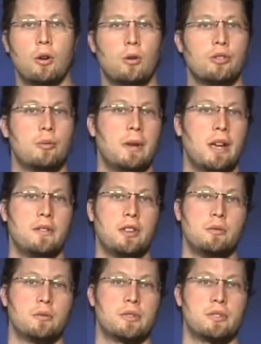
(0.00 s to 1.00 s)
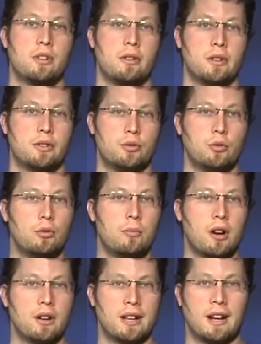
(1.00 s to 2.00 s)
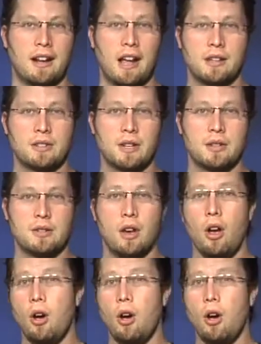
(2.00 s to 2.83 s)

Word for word: or demand that you install their toolbar to get access,